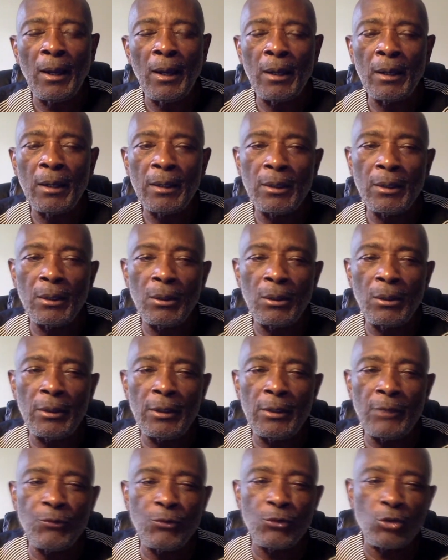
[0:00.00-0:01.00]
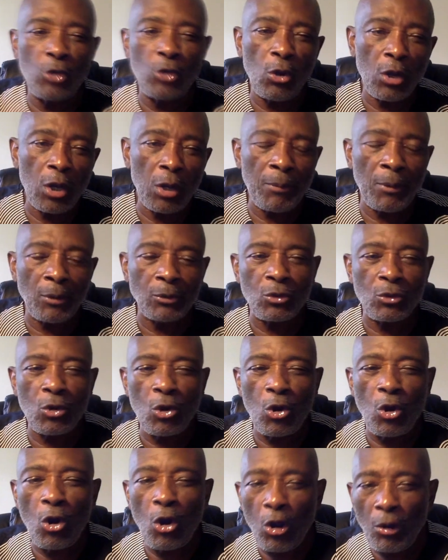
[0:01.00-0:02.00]
Uh, if you talk
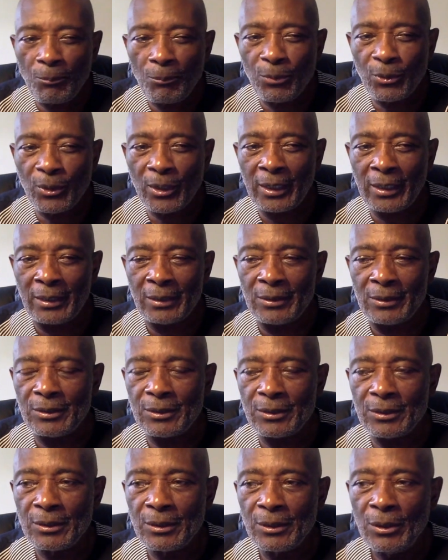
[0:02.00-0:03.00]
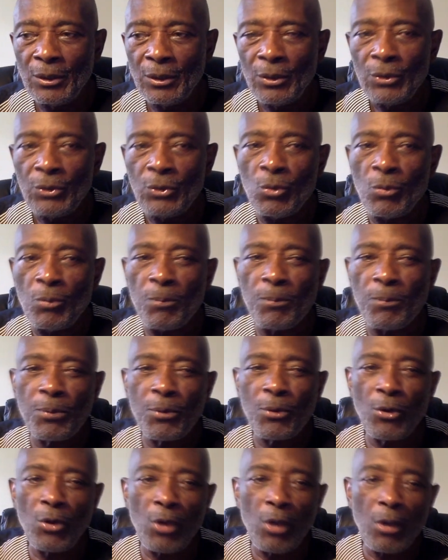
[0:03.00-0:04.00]
about corporate,
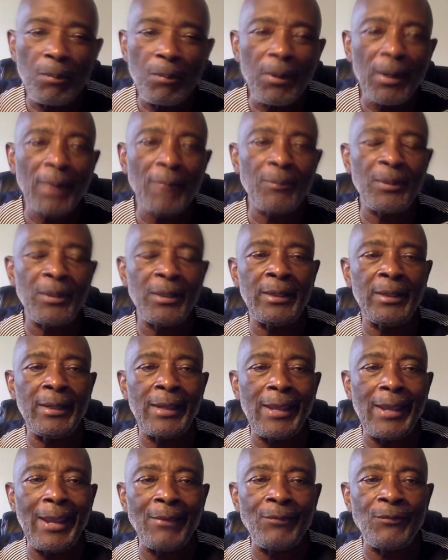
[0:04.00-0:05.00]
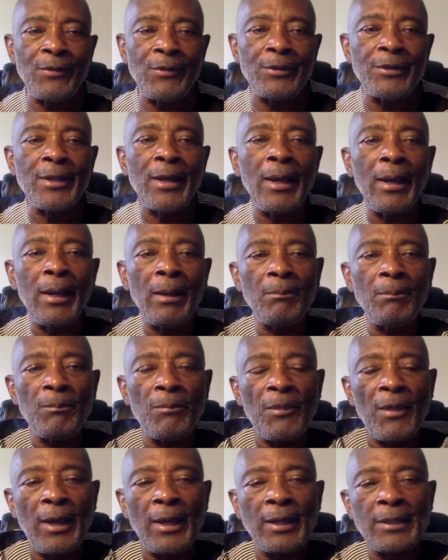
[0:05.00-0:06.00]
you probably, at the
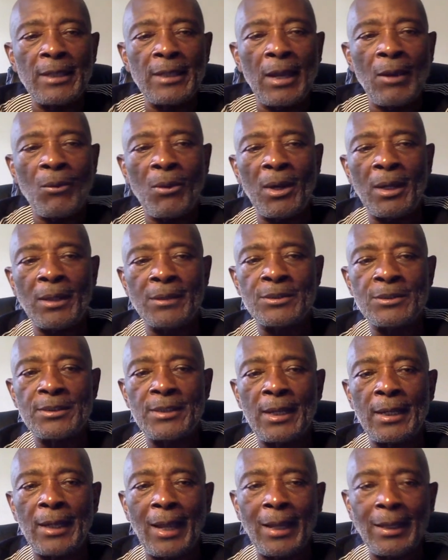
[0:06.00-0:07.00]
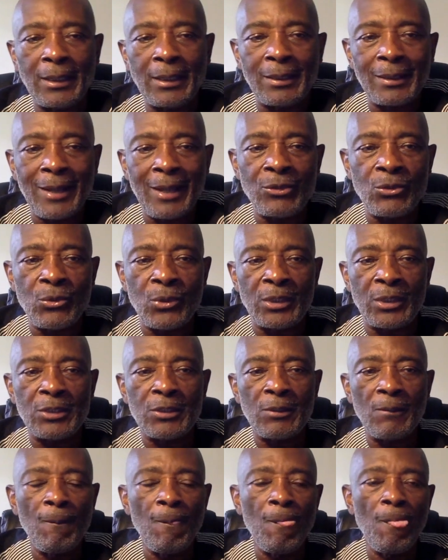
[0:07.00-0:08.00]
time that I was an
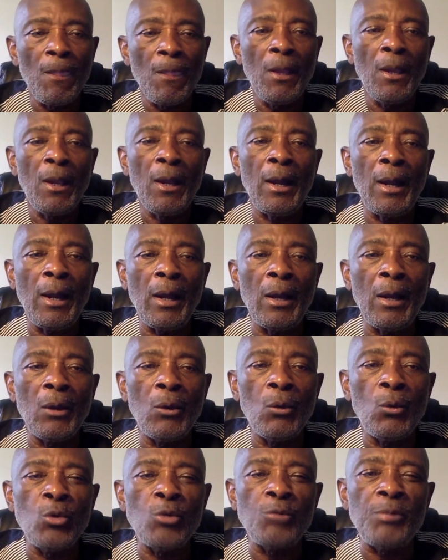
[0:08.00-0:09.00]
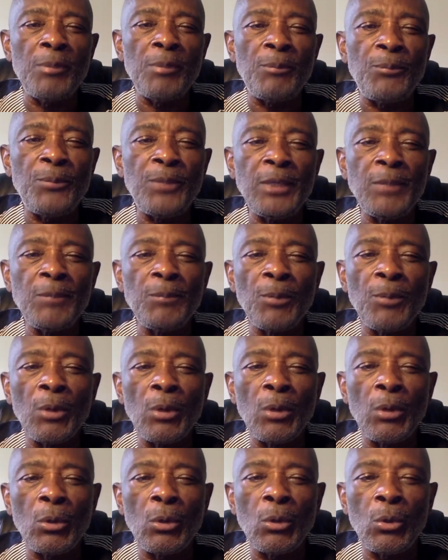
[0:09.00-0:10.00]
undergraduate, uh, would be
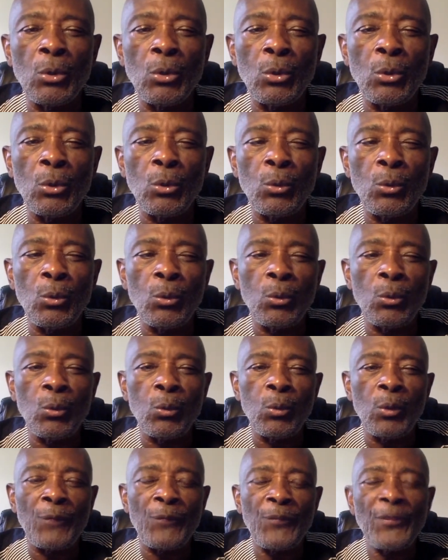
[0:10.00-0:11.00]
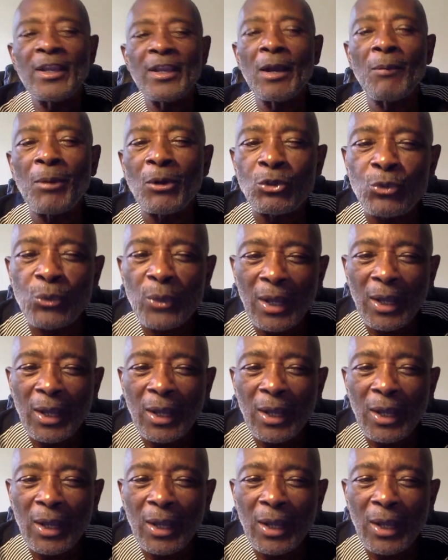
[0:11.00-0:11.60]
people who were thinking